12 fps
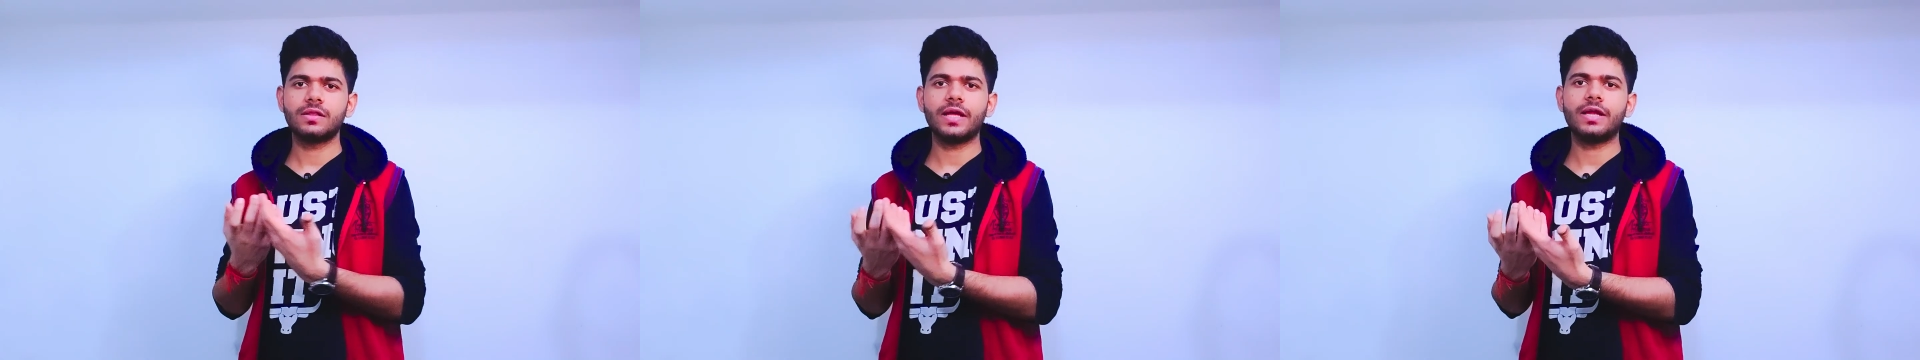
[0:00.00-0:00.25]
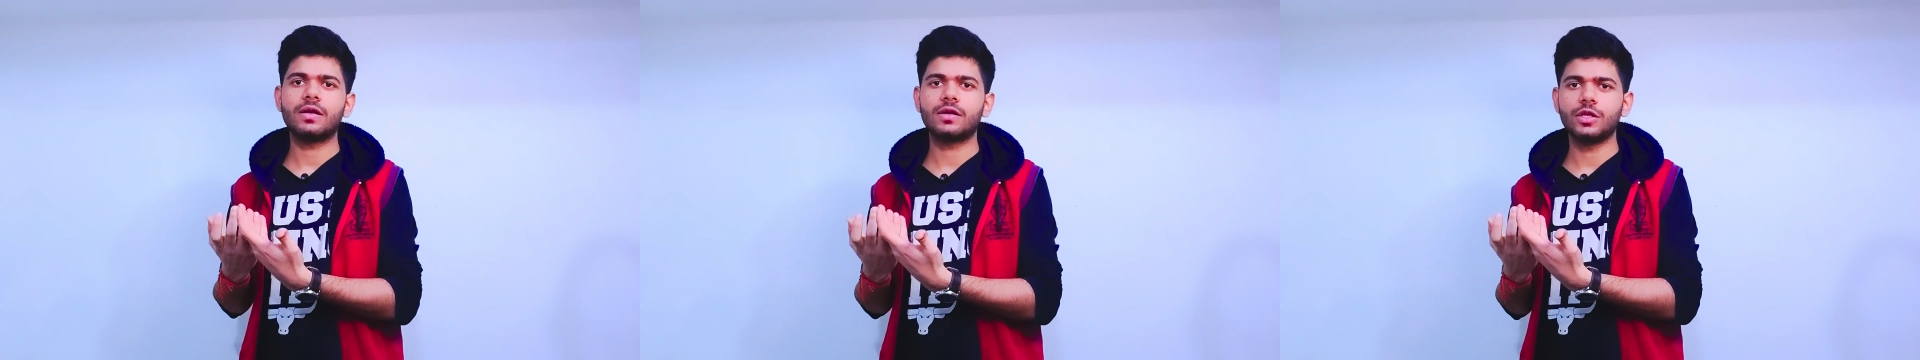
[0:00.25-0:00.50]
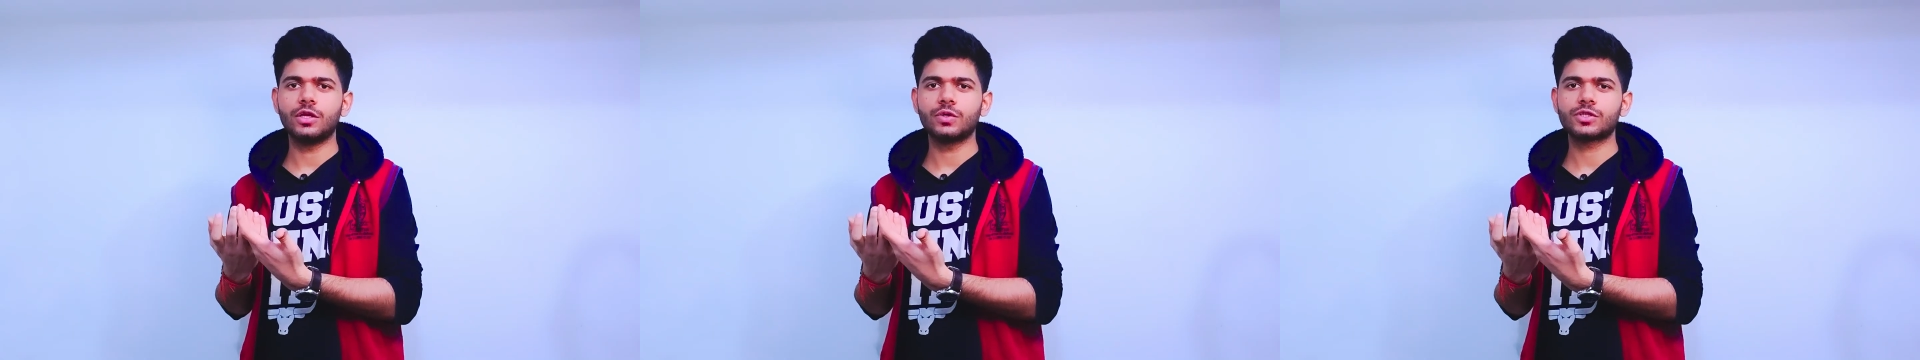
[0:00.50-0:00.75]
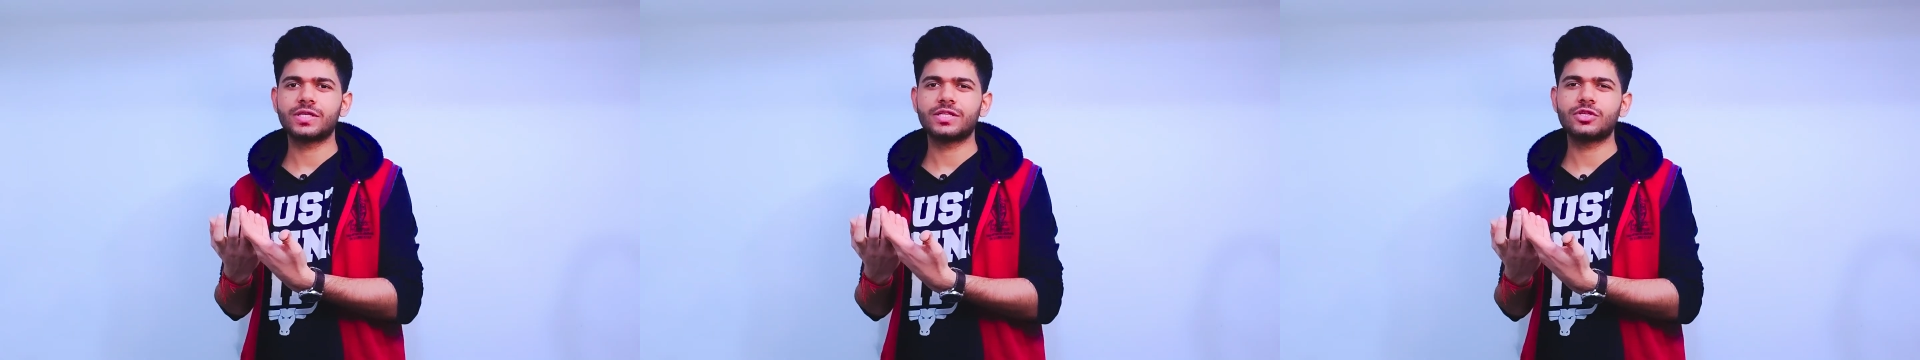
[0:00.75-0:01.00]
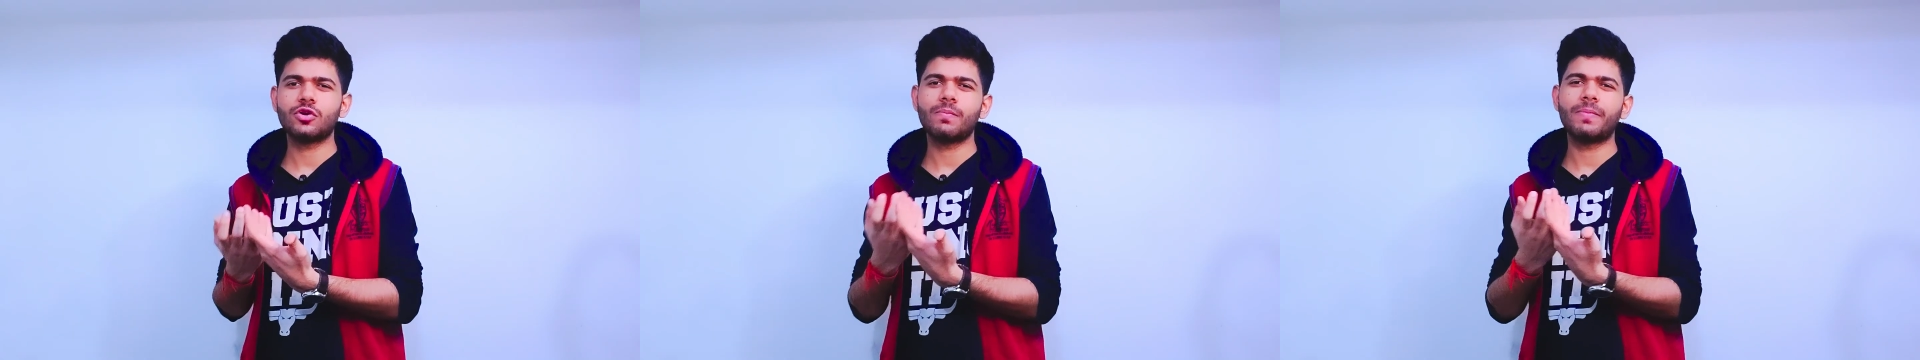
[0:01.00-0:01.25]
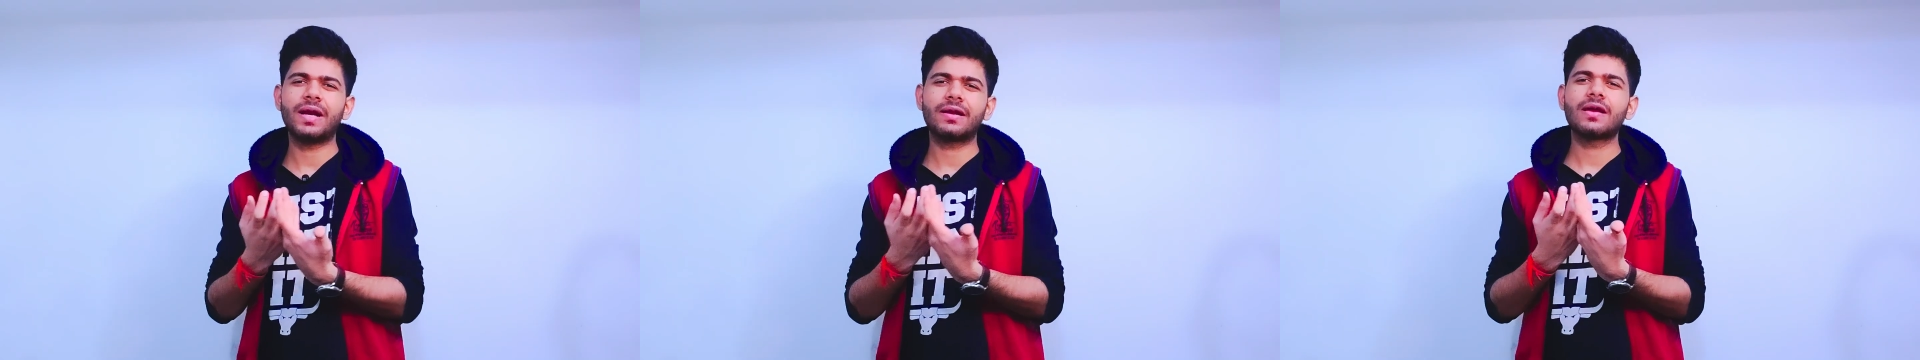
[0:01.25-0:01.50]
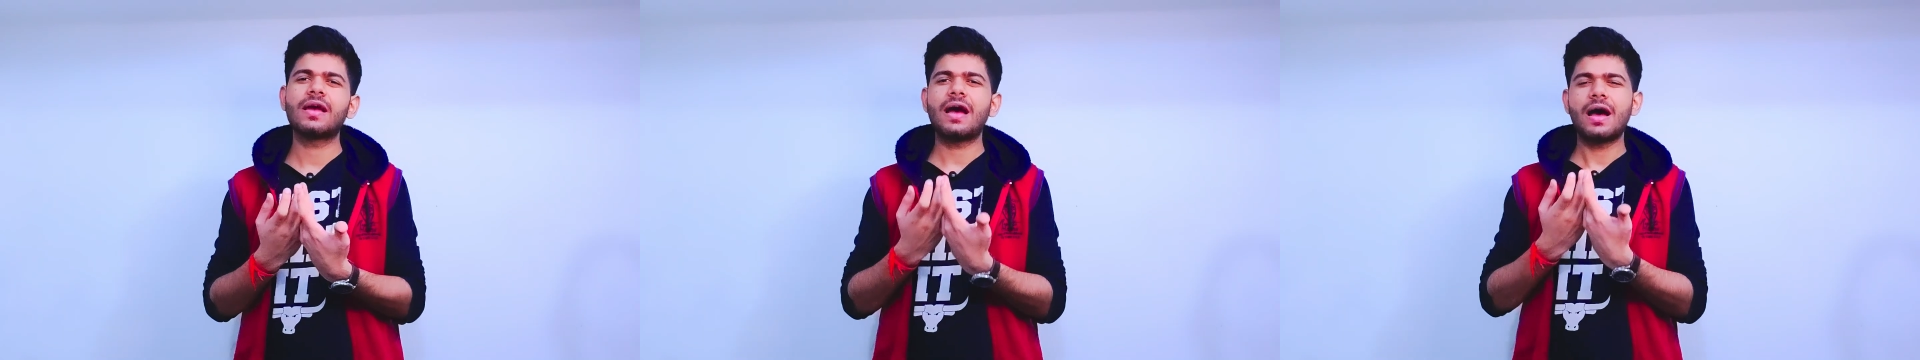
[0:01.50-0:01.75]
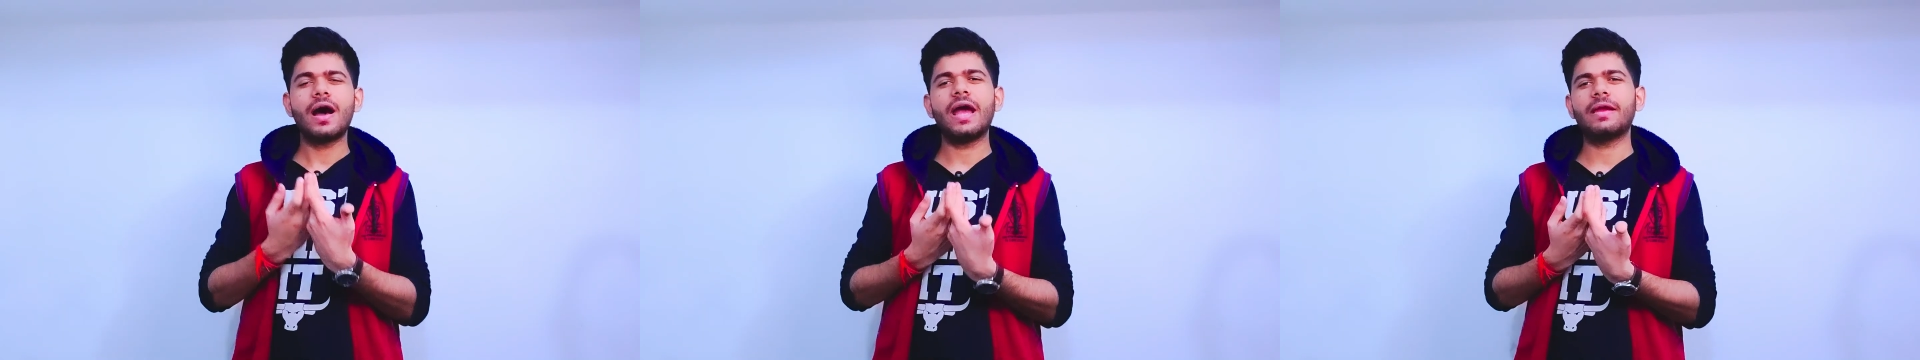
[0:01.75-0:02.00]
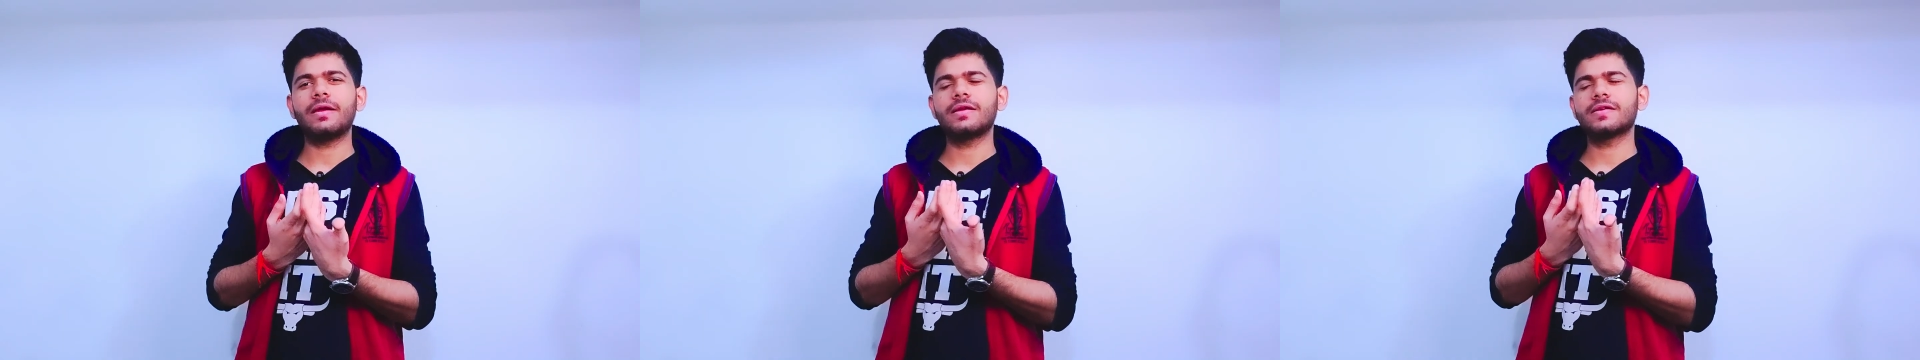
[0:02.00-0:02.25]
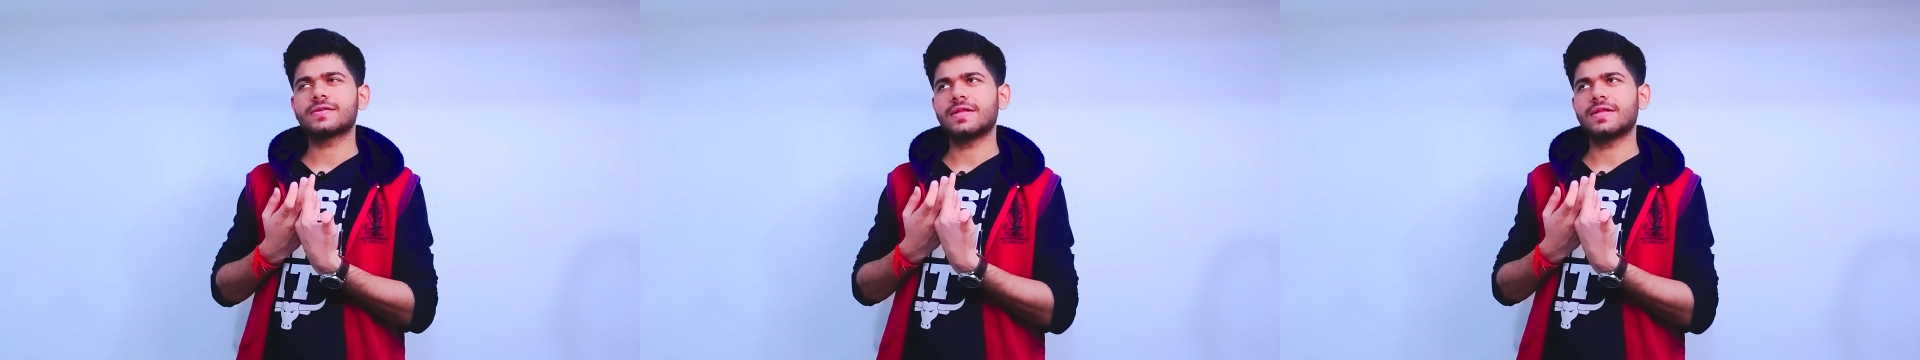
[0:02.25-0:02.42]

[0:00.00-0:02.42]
than Yoast SEO, but I